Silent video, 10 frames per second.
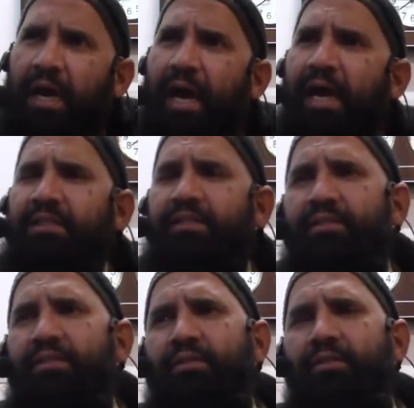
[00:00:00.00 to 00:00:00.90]

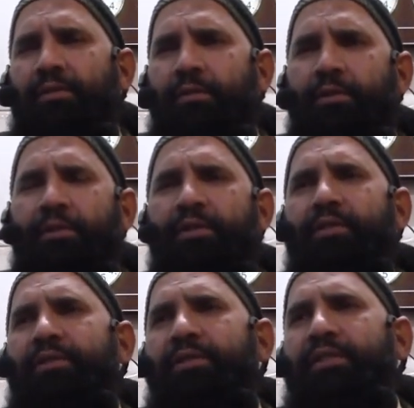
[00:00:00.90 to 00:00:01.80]
As
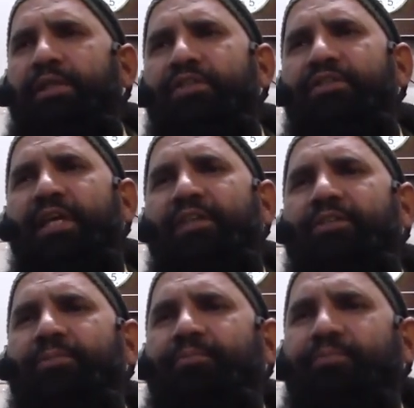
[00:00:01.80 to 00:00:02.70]
it is
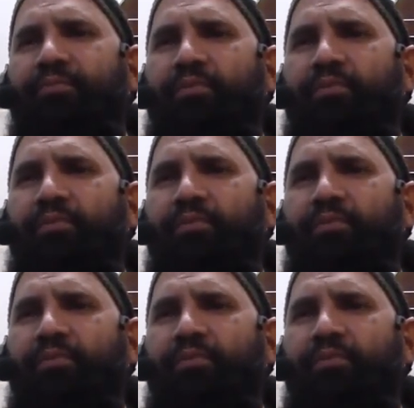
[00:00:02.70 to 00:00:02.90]
said,